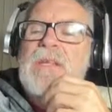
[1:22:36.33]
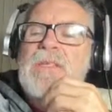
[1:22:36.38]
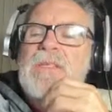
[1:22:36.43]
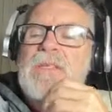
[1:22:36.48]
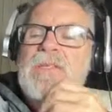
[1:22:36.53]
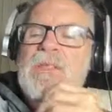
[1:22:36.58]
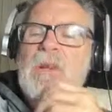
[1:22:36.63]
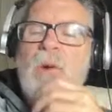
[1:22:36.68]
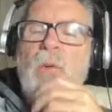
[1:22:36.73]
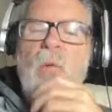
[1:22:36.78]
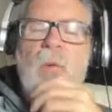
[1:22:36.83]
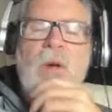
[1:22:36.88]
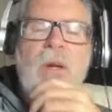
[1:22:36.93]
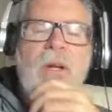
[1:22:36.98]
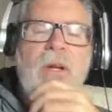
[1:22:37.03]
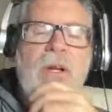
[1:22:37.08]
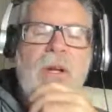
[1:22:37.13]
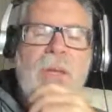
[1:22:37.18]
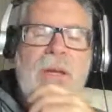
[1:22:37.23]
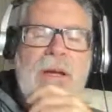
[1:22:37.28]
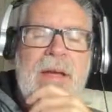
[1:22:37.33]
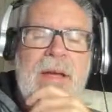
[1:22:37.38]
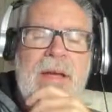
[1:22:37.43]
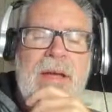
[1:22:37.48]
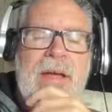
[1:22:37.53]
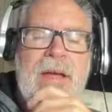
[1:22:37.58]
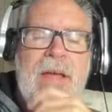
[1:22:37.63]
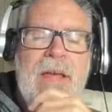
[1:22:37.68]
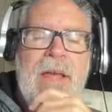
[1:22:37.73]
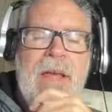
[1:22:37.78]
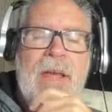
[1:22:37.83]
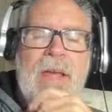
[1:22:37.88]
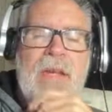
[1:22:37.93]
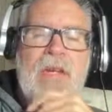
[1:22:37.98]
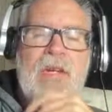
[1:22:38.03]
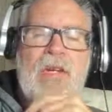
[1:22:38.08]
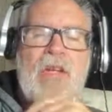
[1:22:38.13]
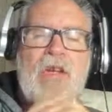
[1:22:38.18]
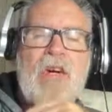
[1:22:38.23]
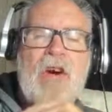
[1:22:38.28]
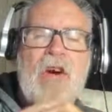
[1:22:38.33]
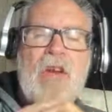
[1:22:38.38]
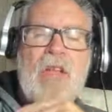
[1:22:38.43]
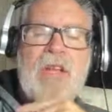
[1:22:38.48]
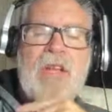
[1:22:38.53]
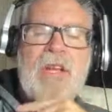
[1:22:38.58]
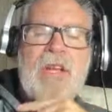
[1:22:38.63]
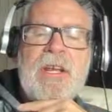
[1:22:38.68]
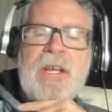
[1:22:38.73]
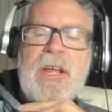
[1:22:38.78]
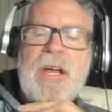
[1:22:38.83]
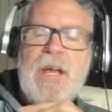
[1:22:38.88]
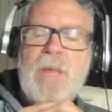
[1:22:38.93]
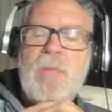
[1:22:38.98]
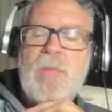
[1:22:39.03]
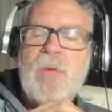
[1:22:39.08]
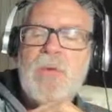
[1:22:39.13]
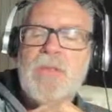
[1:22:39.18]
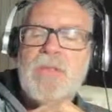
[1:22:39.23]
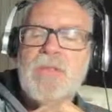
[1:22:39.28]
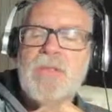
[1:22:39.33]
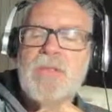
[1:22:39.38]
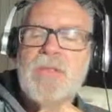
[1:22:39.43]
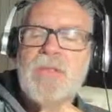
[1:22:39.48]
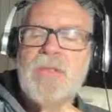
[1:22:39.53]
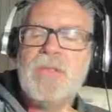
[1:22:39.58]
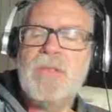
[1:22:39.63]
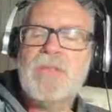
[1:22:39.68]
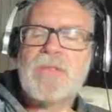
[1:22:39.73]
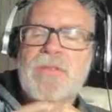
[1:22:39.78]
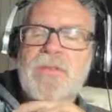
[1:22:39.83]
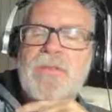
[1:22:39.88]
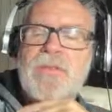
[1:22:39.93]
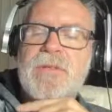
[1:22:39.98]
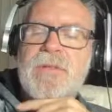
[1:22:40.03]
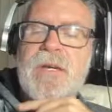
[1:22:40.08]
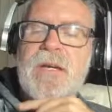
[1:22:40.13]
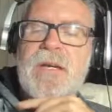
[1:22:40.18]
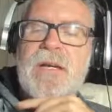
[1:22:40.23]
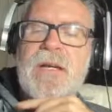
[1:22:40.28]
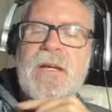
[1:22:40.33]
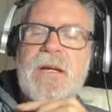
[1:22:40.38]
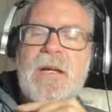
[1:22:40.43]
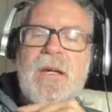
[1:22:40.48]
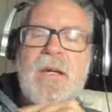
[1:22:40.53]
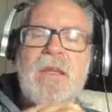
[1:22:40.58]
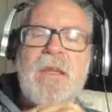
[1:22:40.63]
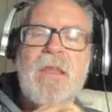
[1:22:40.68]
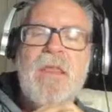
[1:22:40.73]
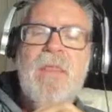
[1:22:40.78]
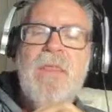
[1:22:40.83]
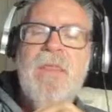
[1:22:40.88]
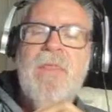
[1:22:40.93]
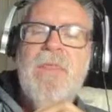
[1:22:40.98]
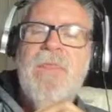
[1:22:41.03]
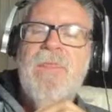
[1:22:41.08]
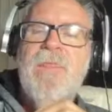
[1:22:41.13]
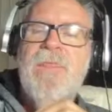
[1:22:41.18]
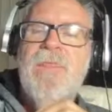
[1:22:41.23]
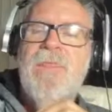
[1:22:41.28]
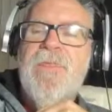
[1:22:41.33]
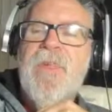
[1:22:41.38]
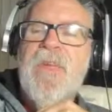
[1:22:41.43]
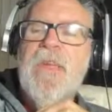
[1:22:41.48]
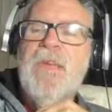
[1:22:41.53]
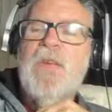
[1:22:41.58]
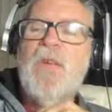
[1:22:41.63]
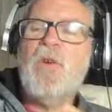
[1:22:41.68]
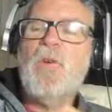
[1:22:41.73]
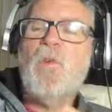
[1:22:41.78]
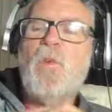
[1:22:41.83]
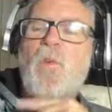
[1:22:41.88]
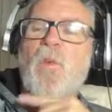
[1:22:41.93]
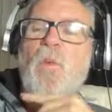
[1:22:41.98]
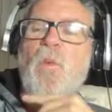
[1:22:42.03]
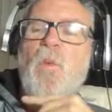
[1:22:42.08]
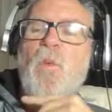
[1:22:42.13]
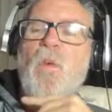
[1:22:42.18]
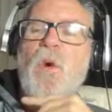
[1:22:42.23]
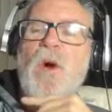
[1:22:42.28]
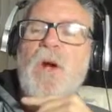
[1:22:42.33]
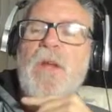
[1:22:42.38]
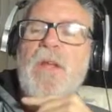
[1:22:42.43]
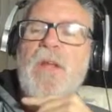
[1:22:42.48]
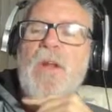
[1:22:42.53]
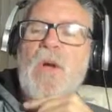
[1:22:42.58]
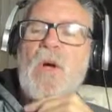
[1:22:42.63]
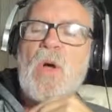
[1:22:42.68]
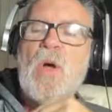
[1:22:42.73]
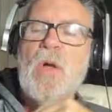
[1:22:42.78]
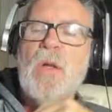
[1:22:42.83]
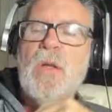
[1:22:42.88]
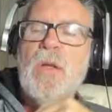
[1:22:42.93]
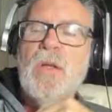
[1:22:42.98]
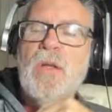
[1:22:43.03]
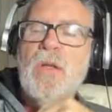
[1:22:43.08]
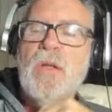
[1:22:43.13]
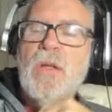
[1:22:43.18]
So we're gonna go ahead and call it a night, boys and girls. Thank you, one and all.